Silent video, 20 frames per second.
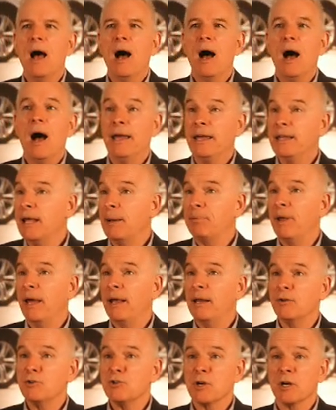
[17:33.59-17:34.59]
In that
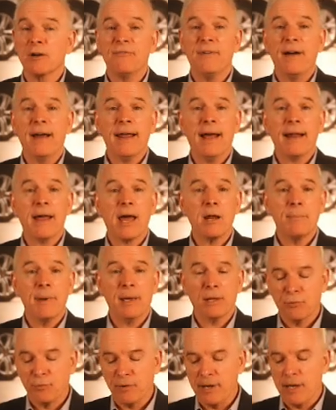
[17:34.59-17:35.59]
playlist, you're going to find out how to
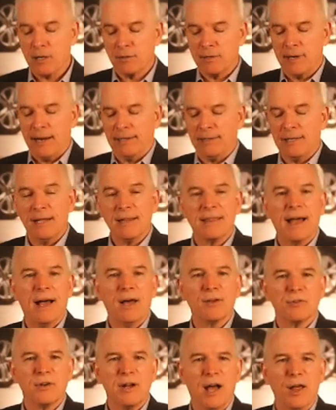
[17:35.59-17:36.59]
make
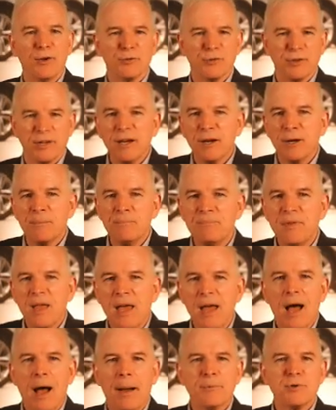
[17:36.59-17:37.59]
$319,000 a year. I'm going
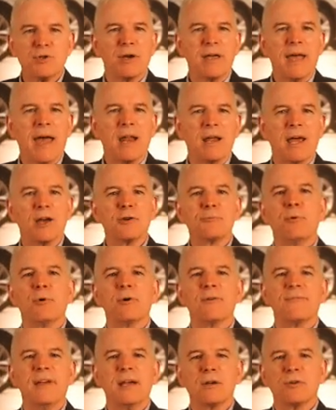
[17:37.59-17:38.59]
to show you how to
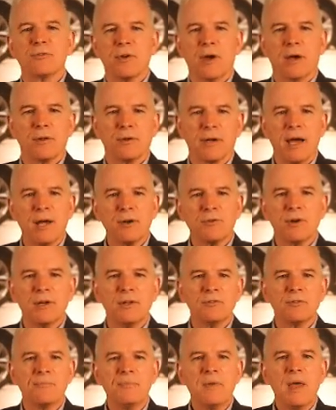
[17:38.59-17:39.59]
export vehicles to other
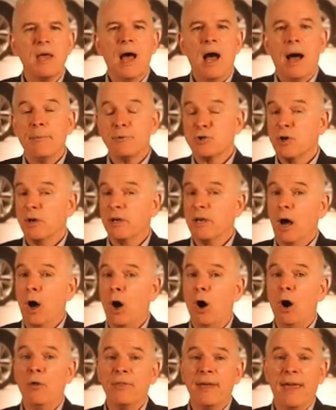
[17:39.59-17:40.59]
countries. I'm going to show you
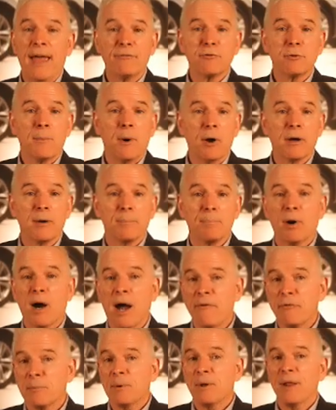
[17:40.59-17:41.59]
all the aftermarket
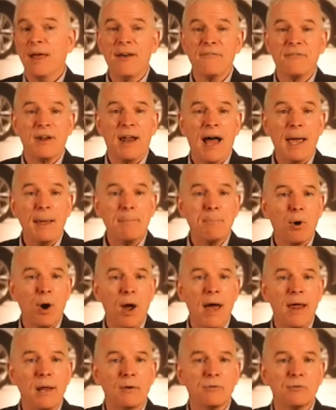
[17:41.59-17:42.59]
profitable F&I
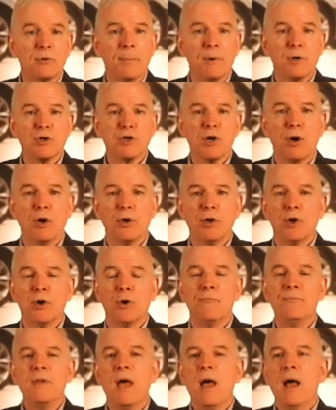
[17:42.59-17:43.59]
products. I'm going to show
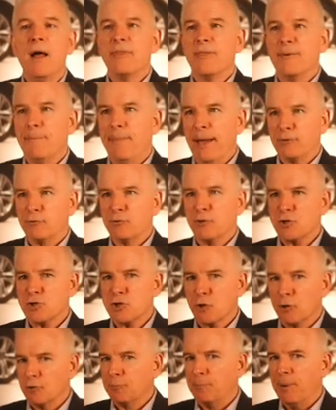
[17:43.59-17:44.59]
you the best
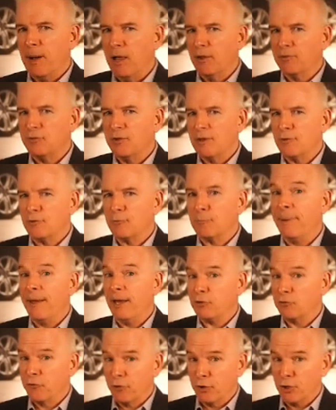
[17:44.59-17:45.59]
insurance policy that's
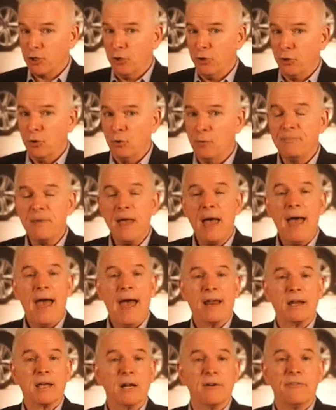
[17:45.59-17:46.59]
best for you,
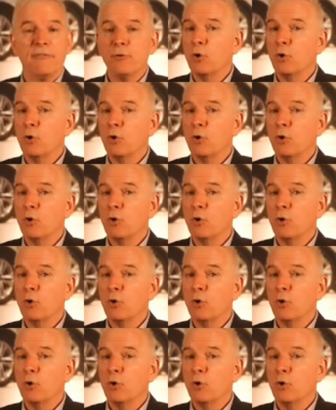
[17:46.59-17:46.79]
how to get a floor